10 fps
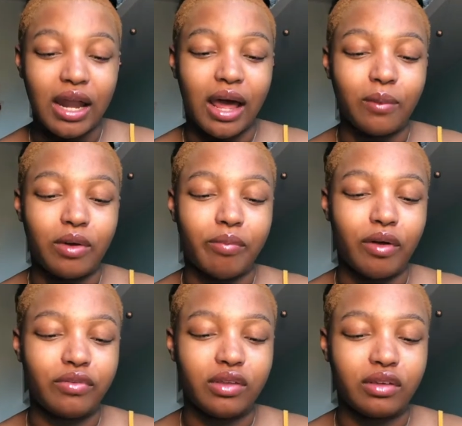Like, we
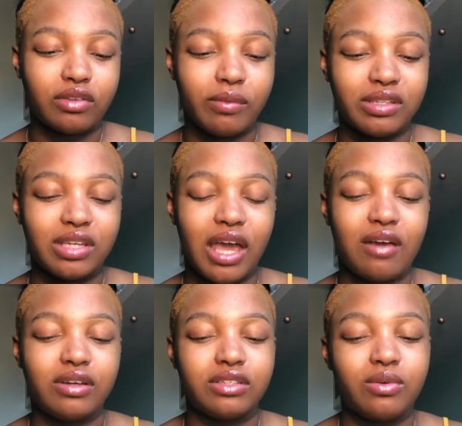both took so much
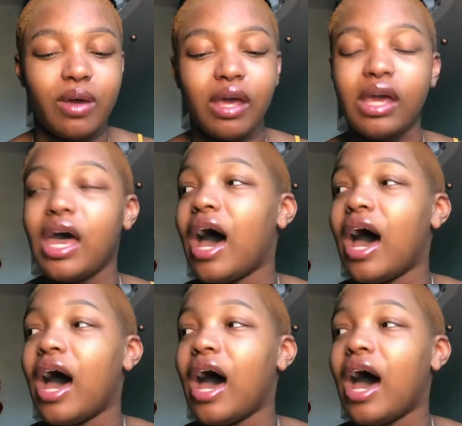care into it.